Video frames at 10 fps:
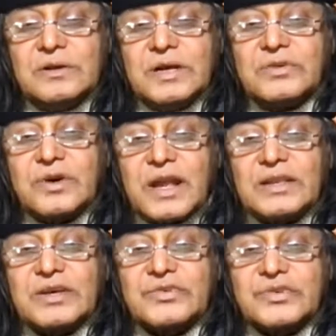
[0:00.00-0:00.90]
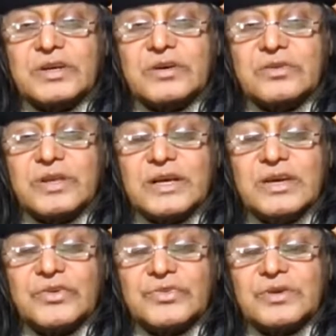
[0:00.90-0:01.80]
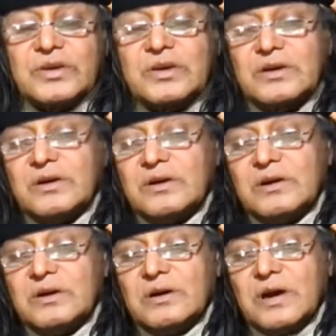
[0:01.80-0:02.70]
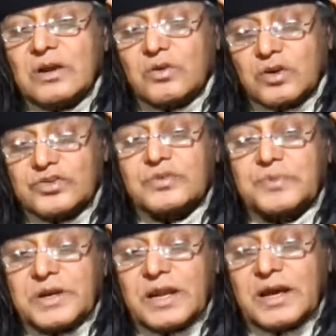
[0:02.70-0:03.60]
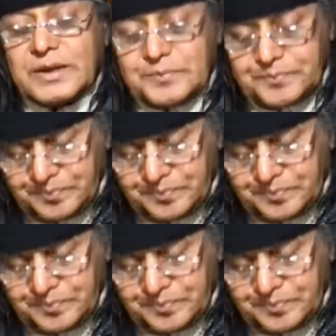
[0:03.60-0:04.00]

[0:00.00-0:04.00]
into another street to the east and crosses Brick Lane.